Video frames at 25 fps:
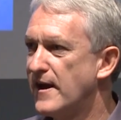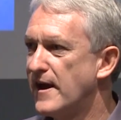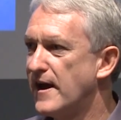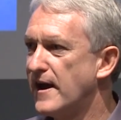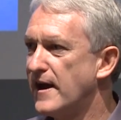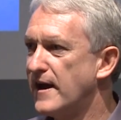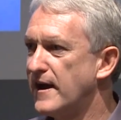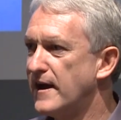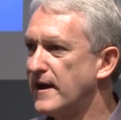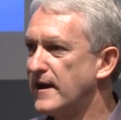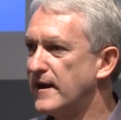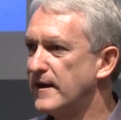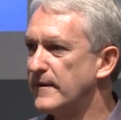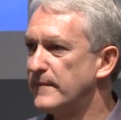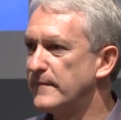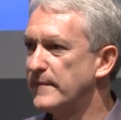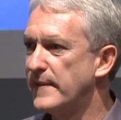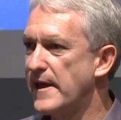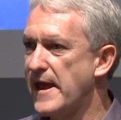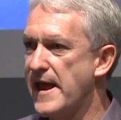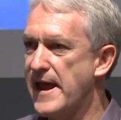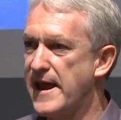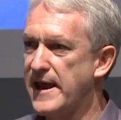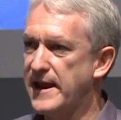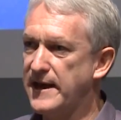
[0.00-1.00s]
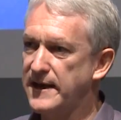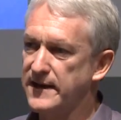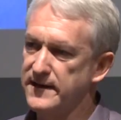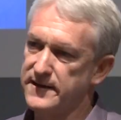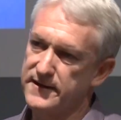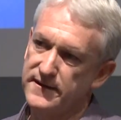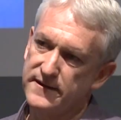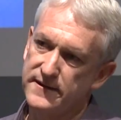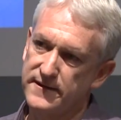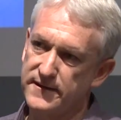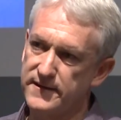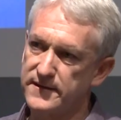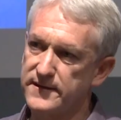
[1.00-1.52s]
and
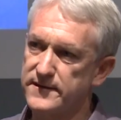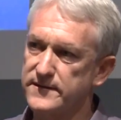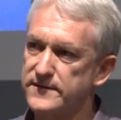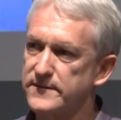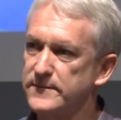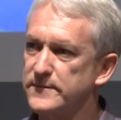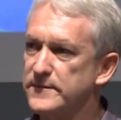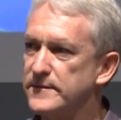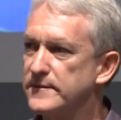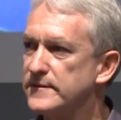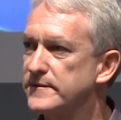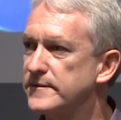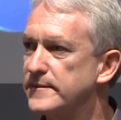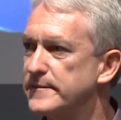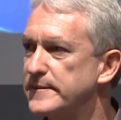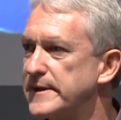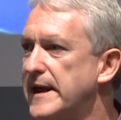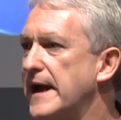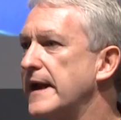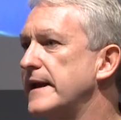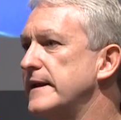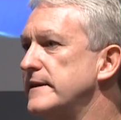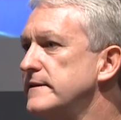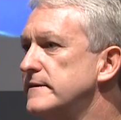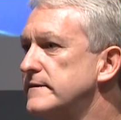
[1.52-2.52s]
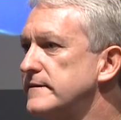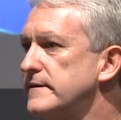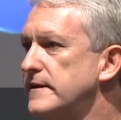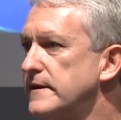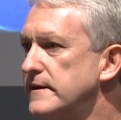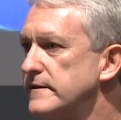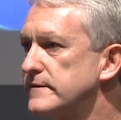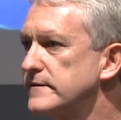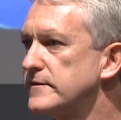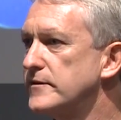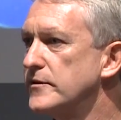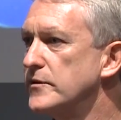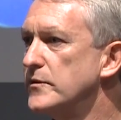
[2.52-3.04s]
some gut
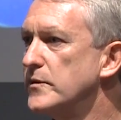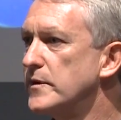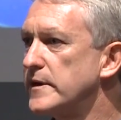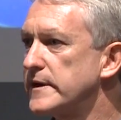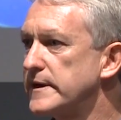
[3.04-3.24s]
instincts too,